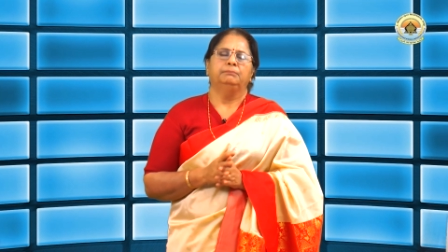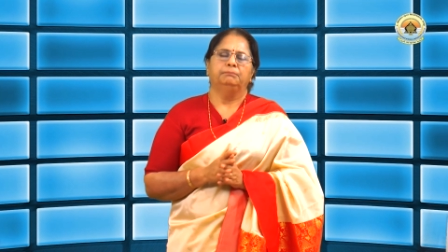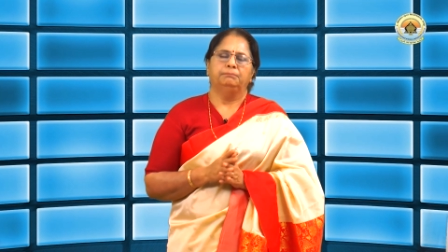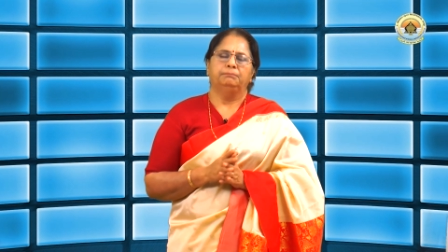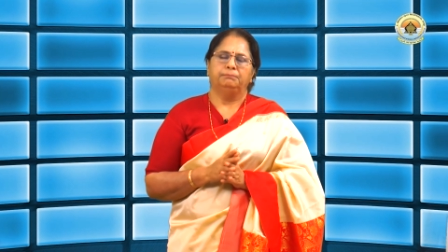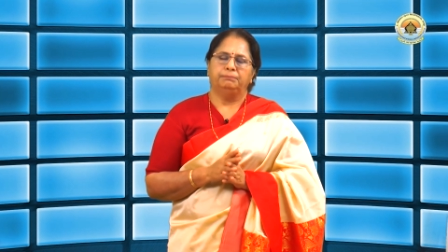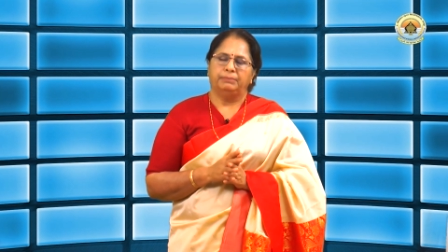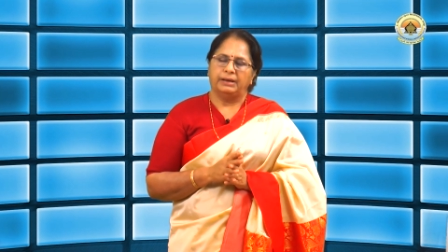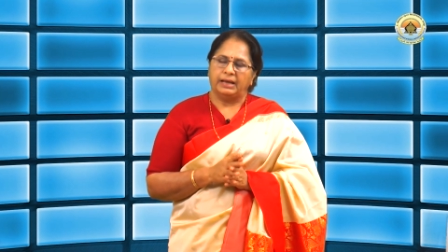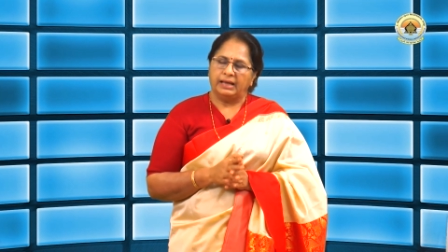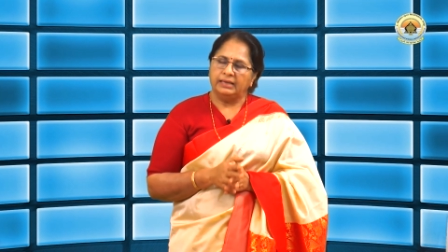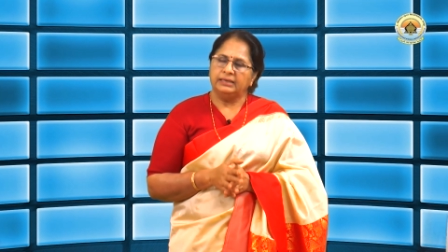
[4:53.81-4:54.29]

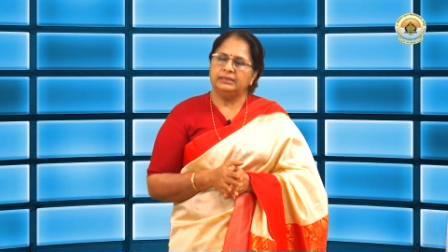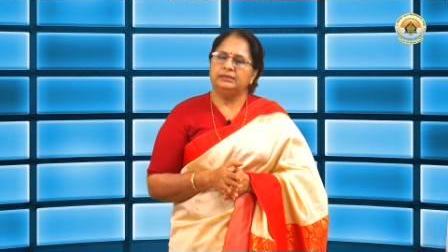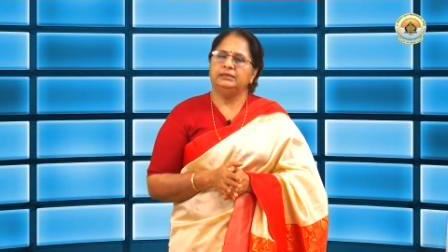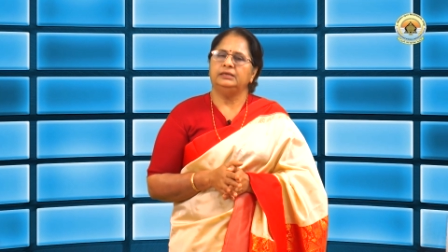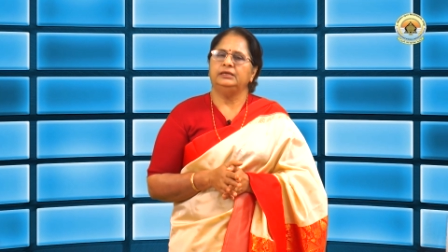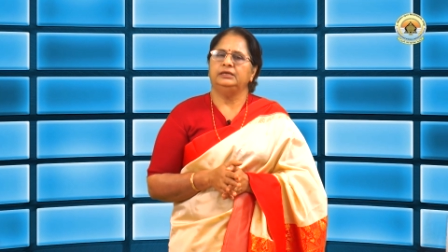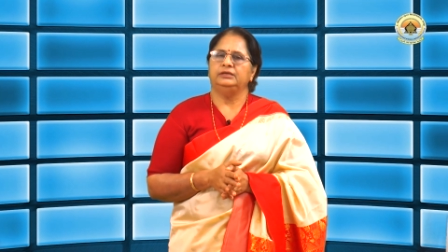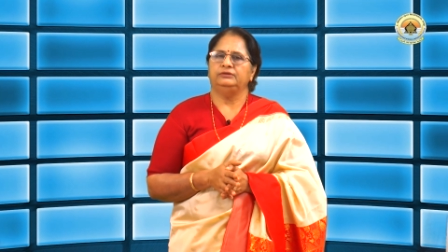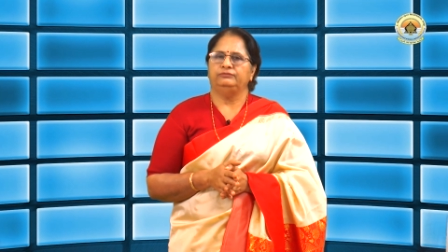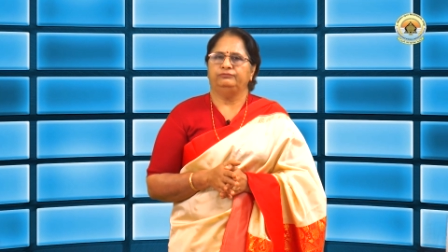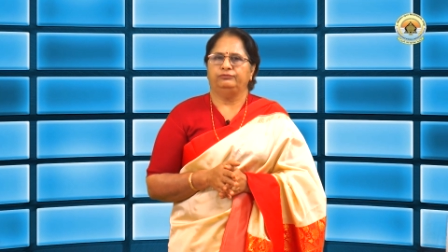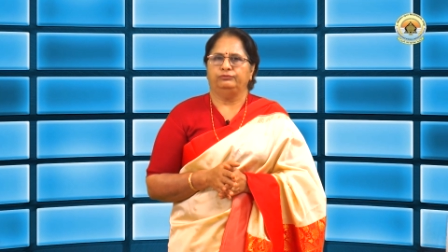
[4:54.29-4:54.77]
by
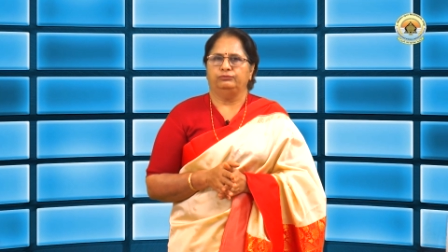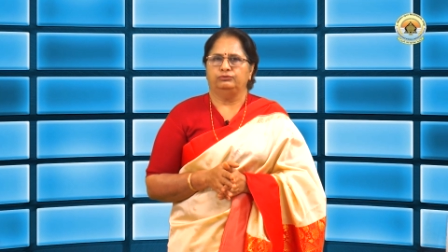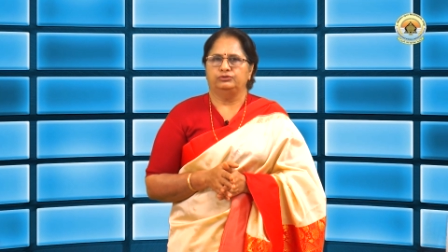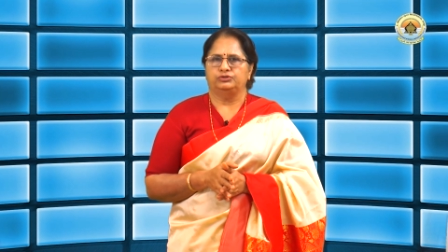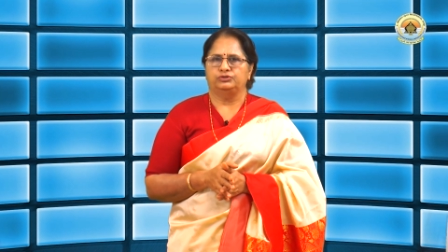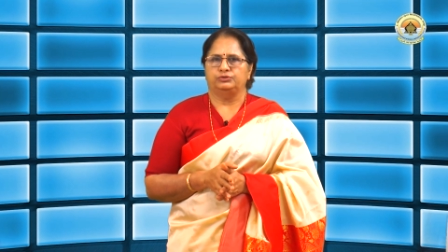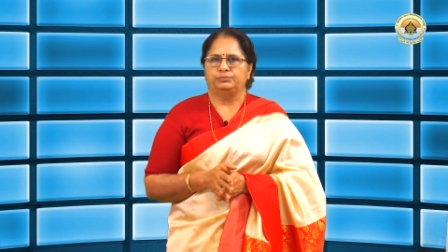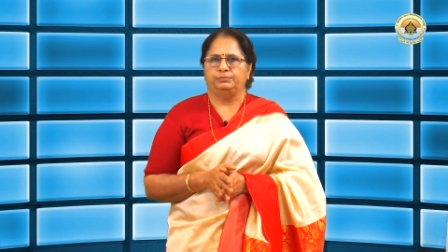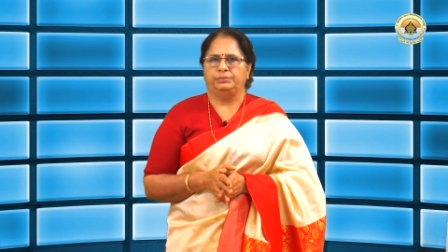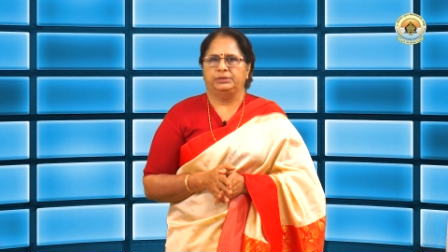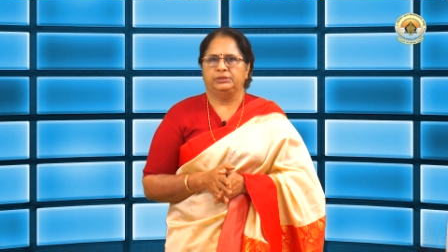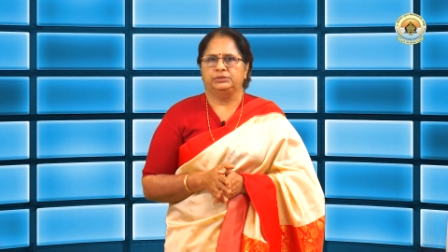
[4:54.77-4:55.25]

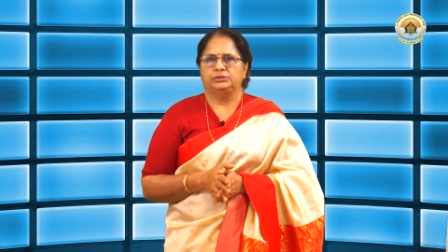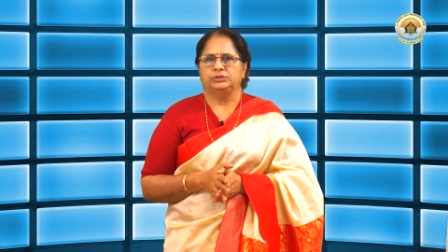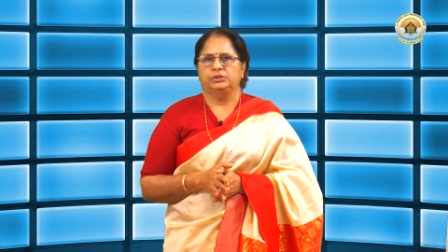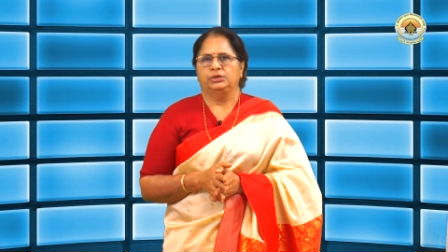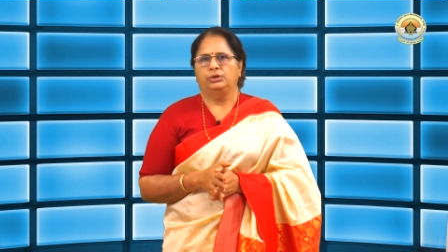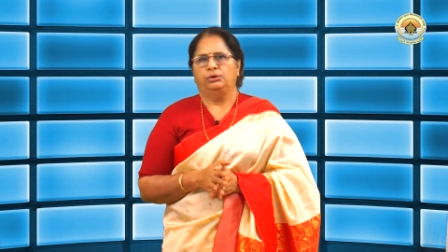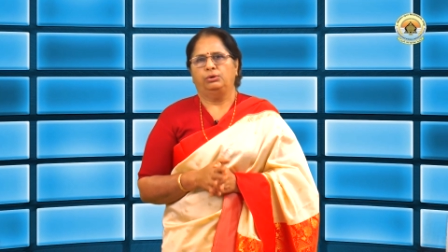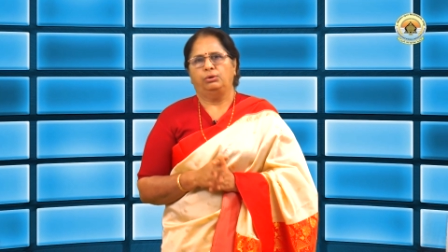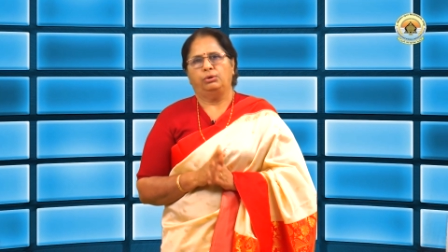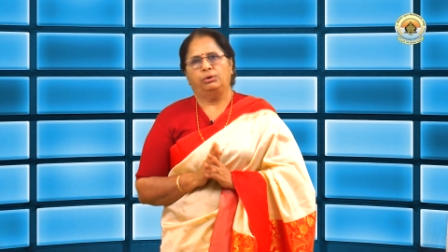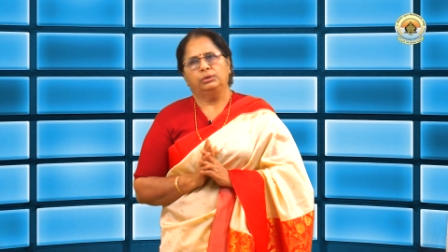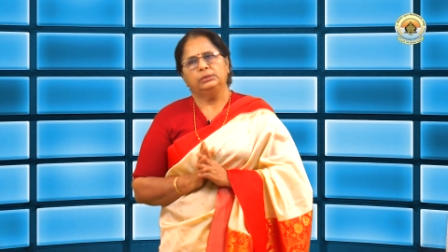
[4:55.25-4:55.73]
reinforcement
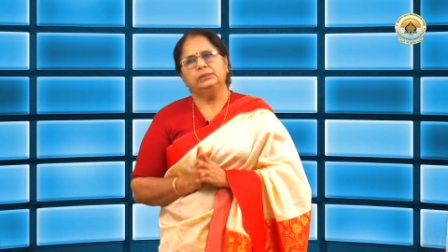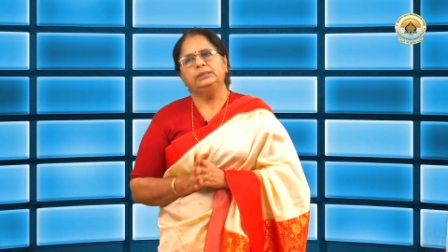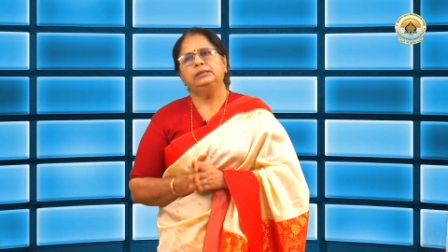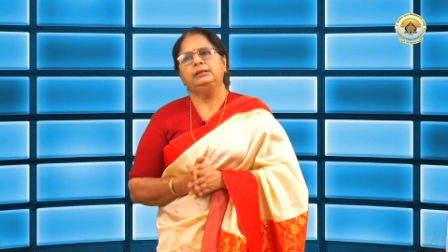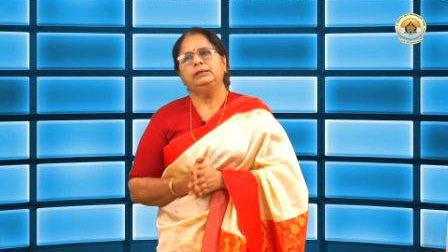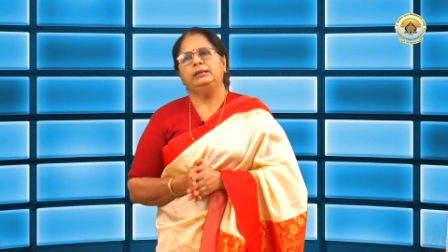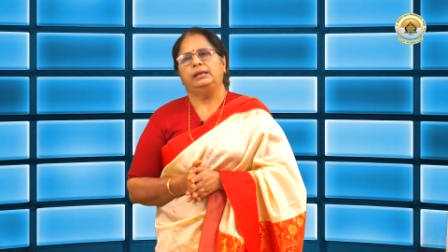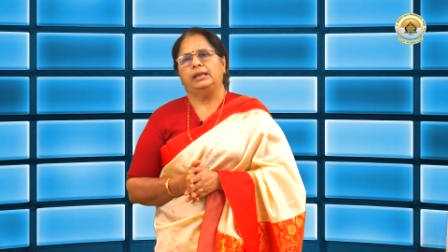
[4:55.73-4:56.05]
or the